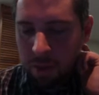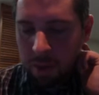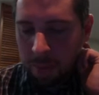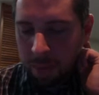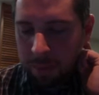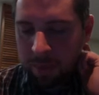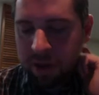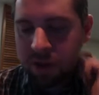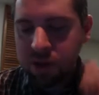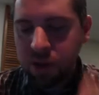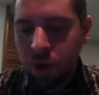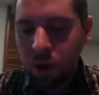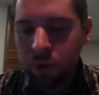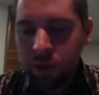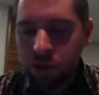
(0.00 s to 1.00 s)
but it is
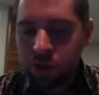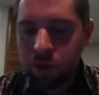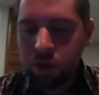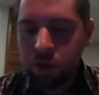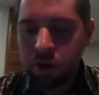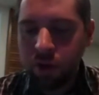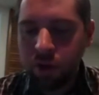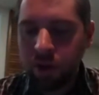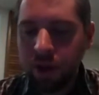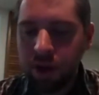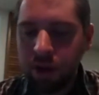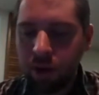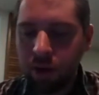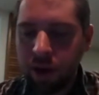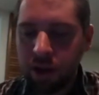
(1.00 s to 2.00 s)
only to a degree that
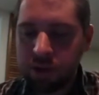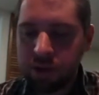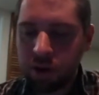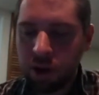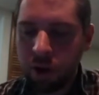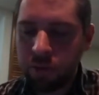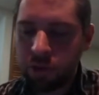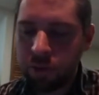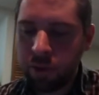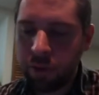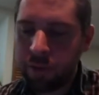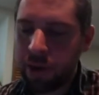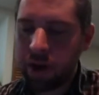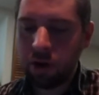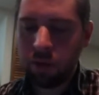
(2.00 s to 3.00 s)
neocons are comfortable
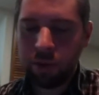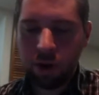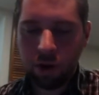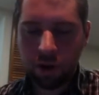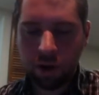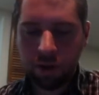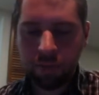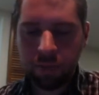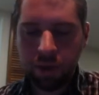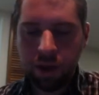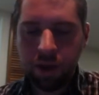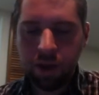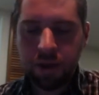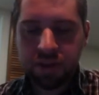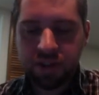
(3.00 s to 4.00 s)
in modern America.
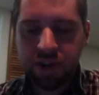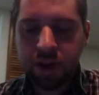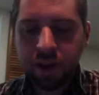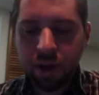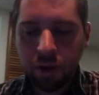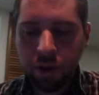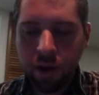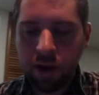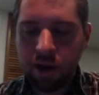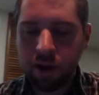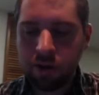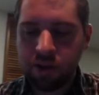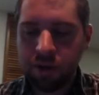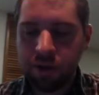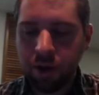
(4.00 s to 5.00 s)
The steady decline in
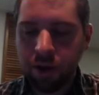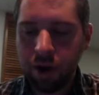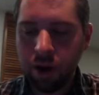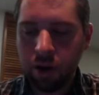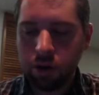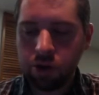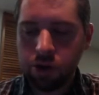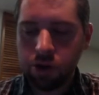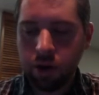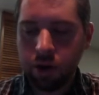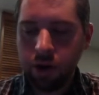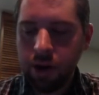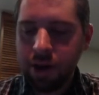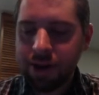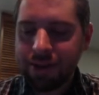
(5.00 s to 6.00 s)
our democratic culture,
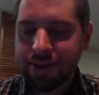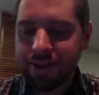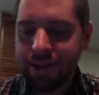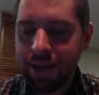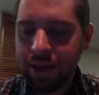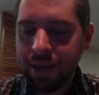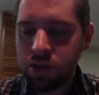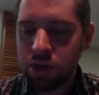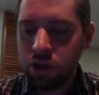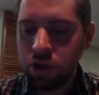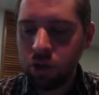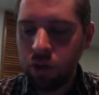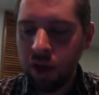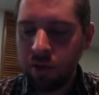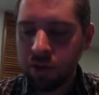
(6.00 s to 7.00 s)
sinking to
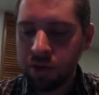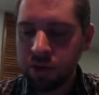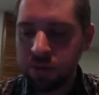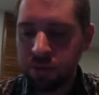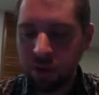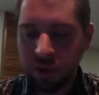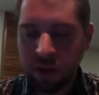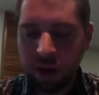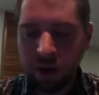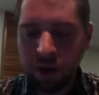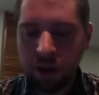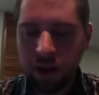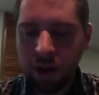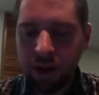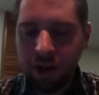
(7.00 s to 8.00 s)
new levels of
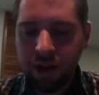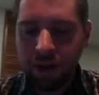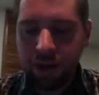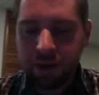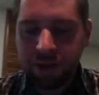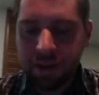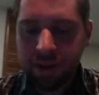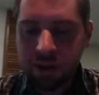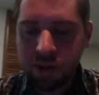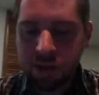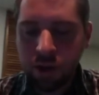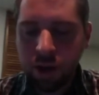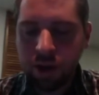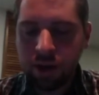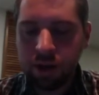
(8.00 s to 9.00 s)
vulgarity, does
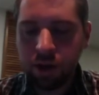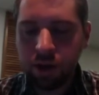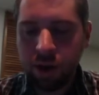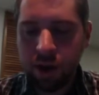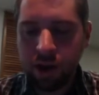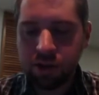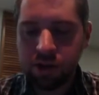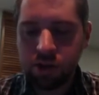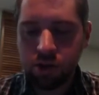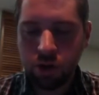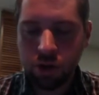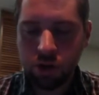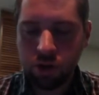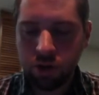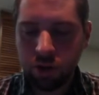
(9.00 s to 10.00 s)
unite neocons and
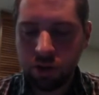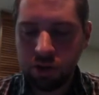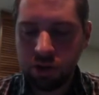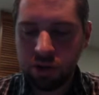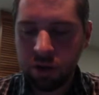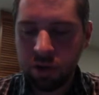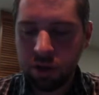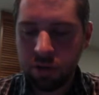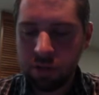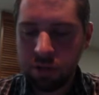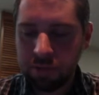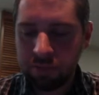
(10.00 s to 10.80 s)
traditional conservatives,